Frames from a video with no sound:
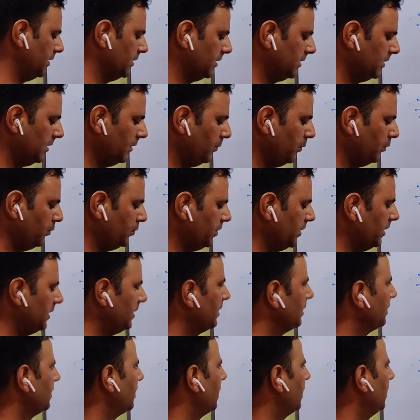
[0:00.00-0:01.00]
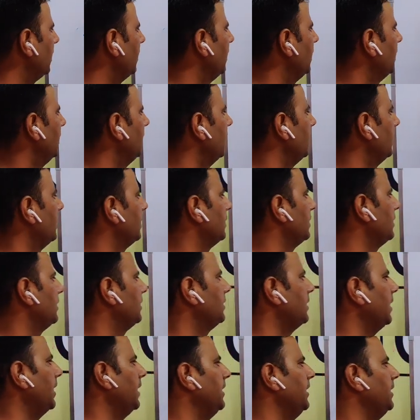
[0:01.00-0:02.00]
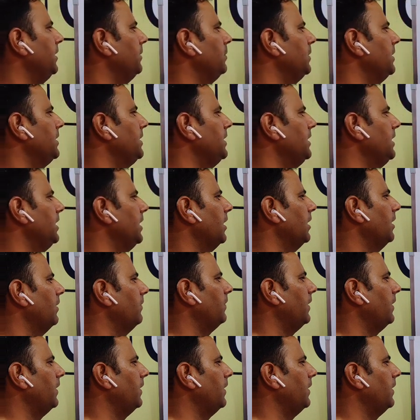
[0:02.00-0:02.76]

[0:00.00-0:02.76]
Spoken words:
Suppose this is the genetic material of